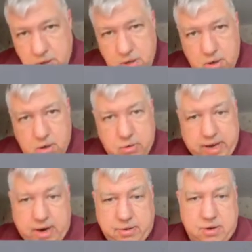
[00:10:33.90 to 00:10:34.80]

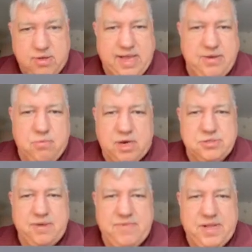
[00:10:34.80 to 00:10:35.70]
Okay, I'm glad you watched
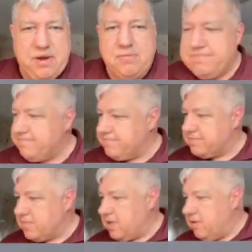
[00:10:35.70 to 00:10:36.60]
that video.
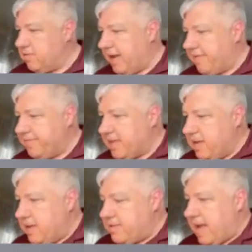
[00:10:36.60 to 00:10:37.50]
Okay.
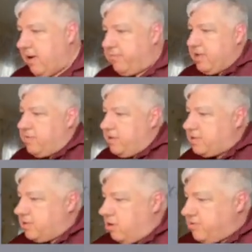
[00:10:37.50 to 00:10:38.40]
Now,
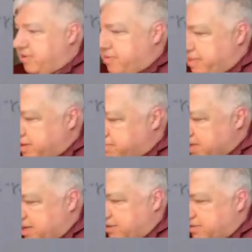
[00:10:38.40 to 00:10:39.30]
note that this
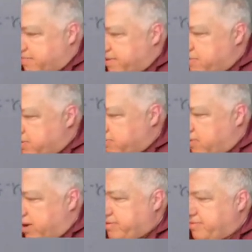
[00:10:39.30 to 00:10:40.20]
means if we
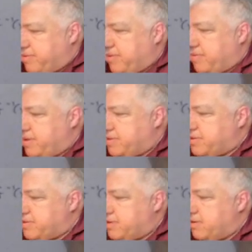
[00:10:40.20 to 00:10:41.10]
these
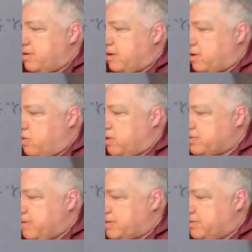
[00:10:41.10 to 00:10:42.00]

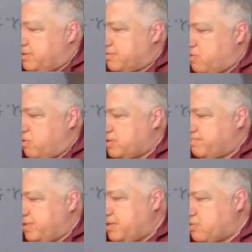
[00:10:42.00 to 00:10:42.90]
correspond
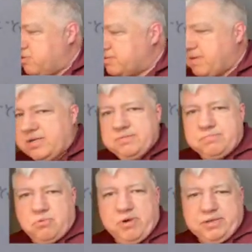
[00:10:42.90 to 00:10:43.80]
to
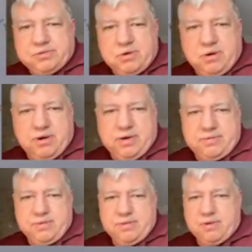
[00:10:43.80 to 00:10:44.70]
points
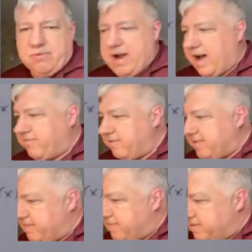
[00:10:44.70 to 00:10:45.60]
on a graph of
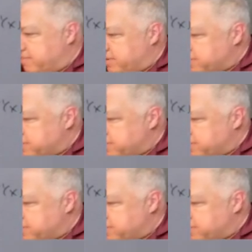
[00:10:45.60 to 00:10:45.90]
f inverse,